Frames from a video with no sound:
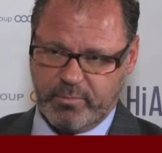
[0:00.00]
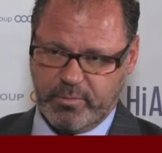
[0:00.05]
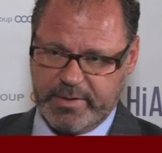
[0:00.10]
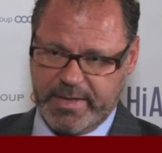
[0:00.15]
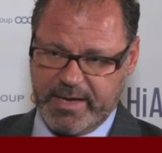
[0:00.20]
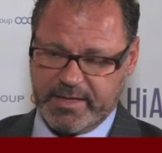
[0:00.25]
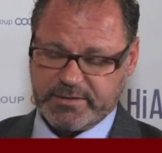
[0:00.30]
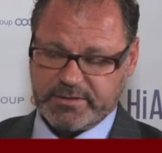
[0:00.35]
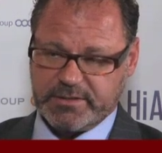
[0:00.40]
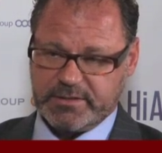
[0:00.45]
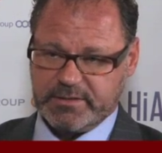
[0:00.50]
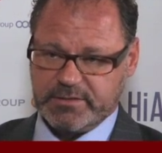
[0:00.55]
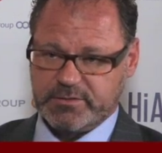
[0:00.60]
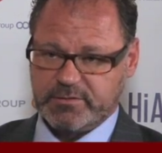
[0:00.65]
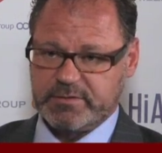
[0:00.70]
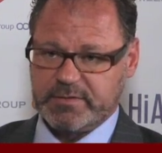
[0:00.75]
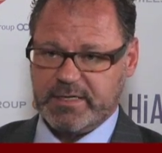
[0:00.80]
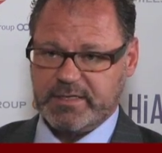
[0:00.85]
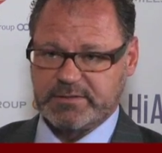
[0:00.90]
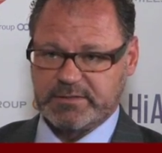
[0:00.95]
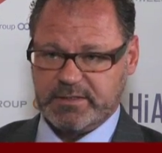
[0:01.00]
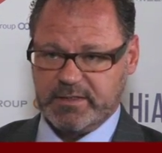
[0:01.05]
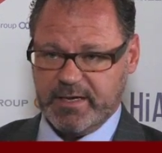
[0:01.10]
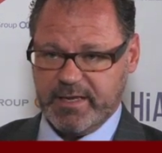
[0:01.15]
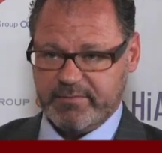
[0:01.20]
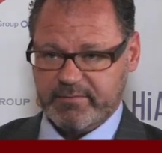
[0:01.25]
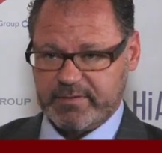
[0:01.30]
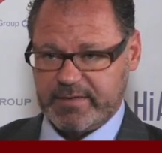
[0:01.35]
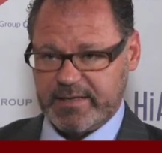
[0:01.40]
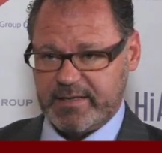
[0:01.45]
We exited
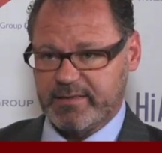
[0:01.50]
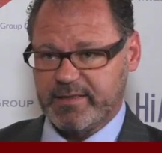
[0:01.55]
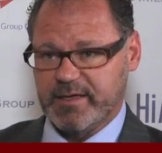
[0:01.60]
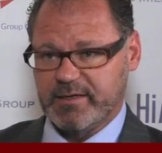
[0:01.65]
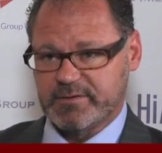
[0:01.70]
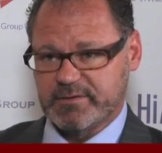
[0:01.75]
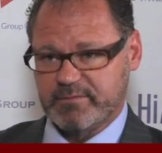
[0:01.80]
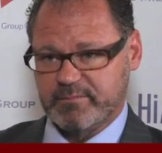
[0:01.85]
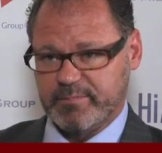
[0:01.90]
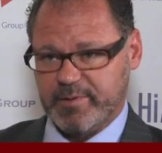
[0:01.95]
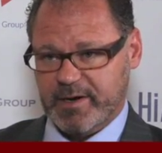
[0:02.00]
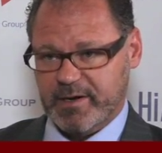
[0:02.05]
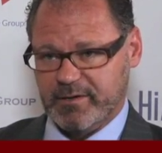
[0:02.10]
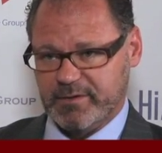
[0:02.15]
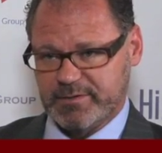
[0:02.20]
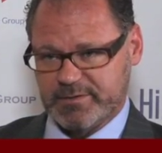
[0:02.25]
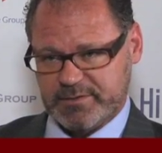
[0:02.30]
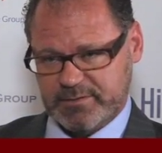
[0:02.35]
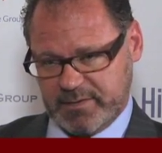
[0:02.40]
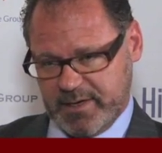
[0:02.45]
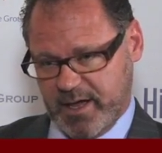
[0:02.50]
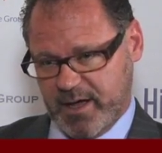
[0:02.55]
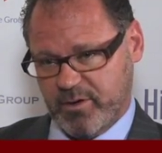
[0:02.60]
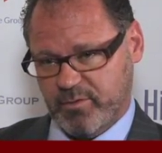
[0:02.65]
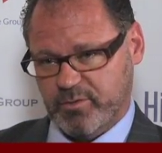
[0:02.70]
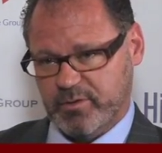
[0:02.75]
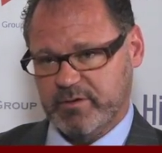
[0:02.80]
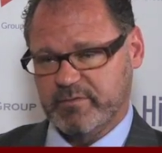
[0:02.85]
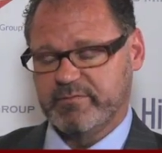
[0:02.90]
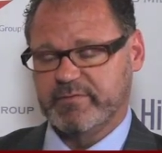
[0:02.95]
2011 at 8,000 barrels, and
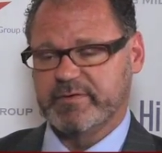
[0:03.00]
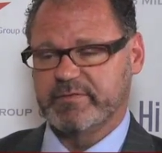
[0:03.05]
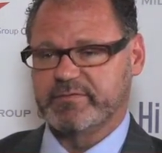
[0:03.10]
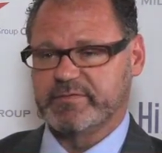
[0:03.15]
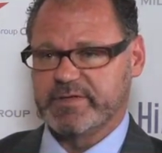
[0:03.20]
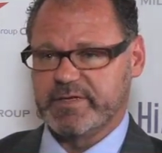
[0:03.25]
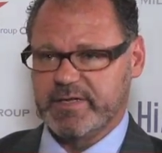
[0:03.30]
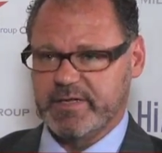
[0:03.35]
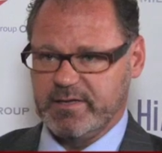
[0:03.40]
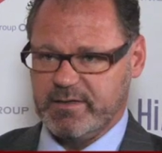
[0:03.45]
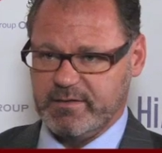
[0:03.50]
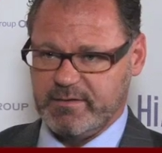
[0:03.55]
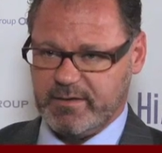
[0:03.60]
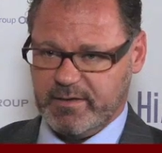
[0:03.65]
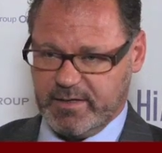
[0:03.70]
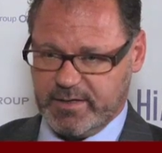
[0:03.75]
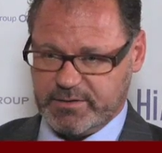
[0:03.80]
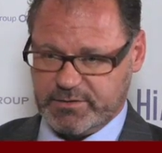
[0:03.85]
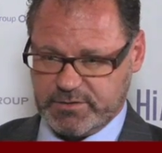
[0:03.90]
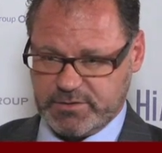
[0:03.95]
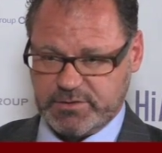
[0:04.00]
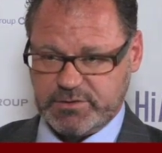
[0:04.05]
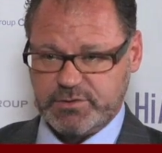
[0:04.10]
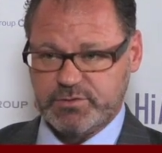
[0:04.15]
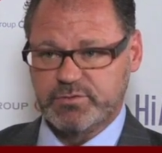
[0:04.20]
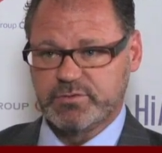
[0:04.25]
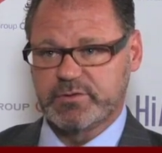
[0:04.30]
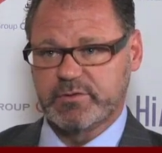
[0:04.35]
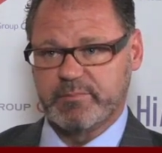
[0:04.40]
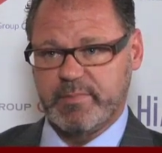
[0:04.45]
now we're at 15, just
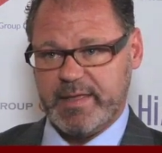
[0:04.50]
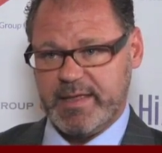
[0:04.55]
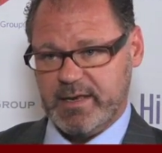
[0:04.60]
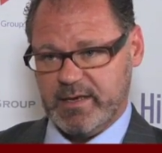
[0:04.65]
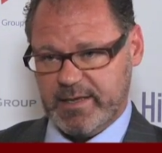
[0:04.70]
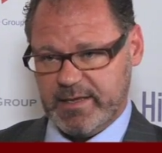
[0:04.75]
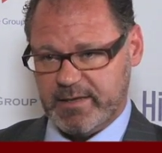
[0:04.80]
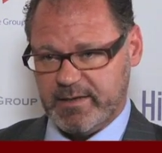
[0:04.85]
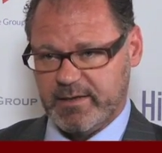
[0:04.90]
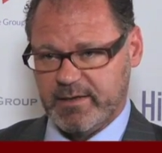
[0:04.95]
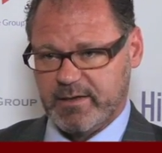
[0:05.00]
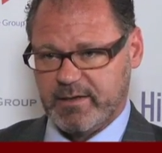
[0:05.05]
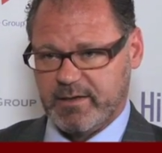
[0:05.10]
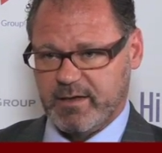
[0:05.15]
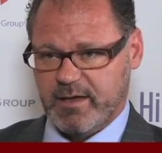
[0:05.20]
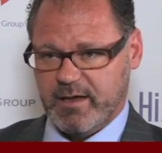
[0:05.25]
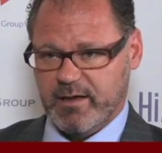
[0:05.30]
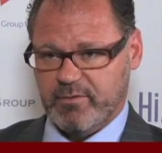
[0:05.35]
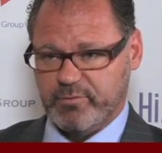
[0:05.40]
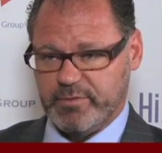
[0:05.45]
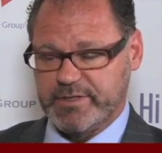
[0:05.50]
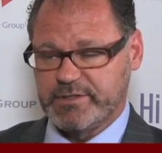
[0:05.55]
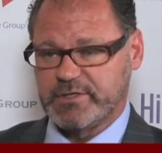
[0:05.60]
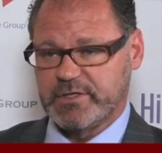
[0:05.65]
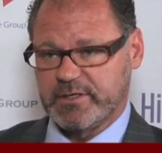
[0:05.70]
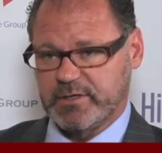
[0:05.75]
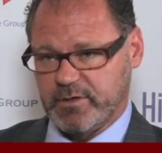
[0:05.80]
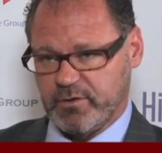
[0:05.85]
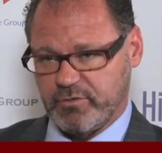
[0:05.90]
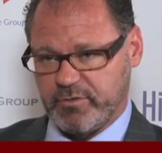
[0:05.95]
due to mainly
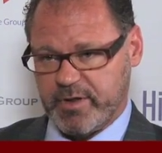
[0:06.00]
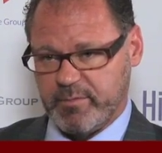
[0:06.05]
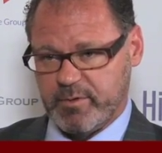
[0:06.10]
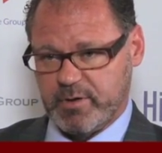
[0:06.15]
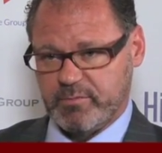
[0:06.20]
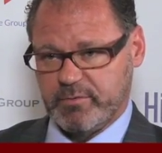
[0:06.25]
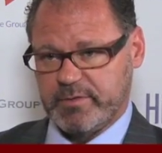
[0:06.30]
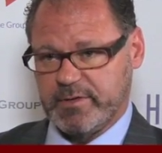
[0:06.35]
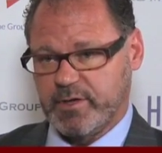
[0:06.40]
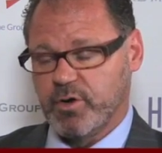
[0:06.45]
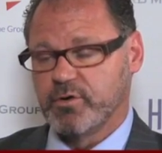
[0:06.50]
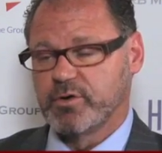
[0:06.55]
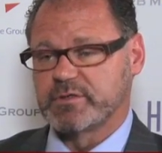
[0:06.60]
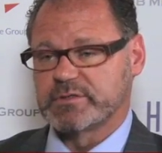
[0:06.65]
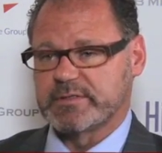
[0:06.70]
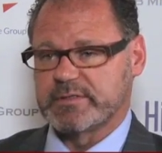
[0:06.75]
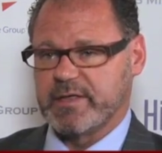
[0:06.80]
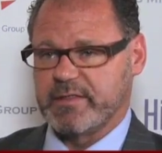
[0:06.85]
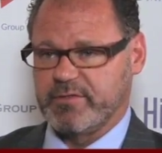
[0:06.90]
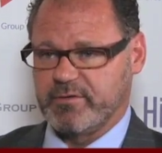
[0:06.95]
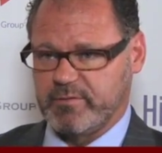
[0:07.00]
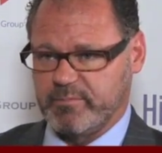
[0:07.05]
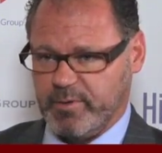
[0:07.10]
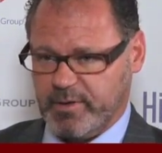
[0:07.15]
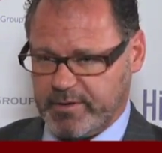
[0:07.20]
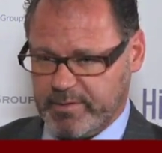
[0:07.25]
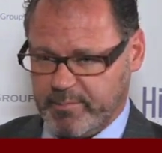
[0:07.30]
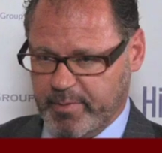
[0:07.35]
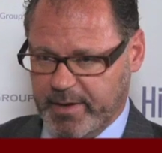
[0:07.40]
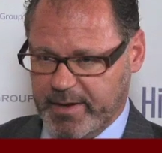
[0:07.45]
reaching an agreement with the owners of that
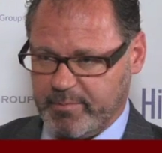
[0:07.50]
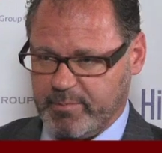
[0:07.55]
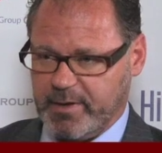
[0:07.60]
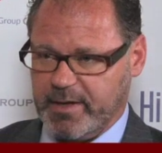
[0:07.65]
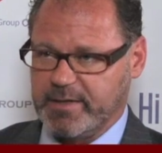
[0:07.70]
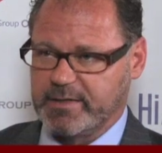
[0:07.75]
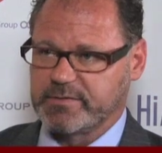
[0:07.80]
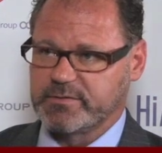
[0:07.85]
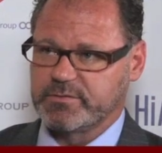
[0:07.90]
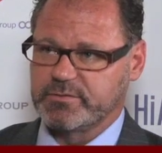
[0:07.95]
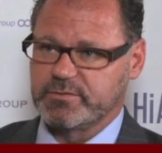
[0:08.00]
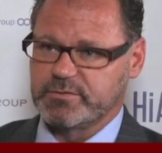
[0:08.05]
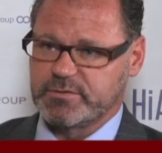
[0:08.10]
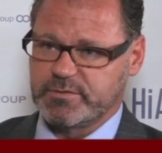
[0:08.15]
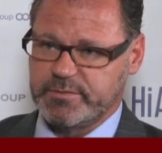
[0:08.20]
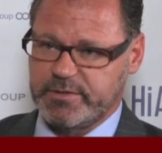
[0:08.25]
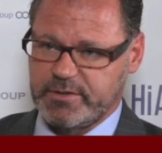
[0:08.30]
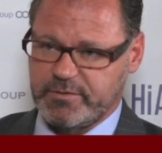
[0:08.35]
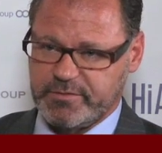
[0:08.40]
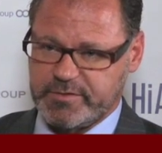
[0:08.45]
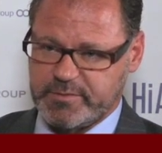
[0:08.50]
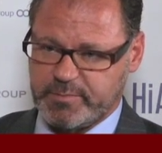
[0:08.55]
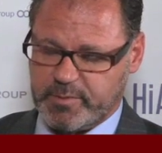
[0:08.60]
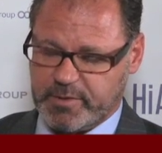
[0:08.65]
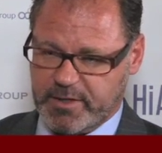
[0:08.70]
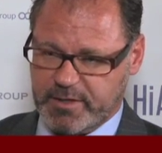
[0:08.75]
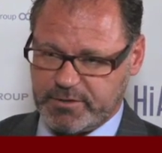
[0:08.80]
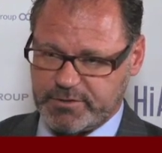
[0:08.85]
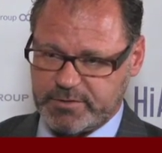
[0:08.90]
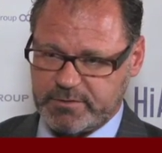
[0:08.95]
third-party pipeline to increase
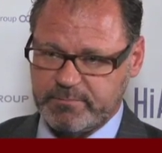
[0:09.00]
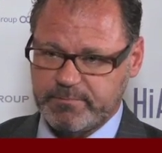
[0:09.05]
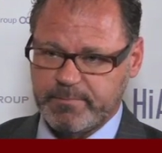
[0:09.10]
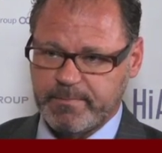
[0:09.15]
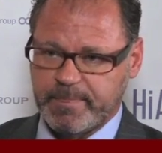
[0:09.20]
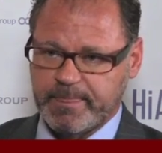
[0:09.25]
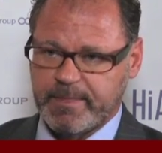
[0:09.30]
production.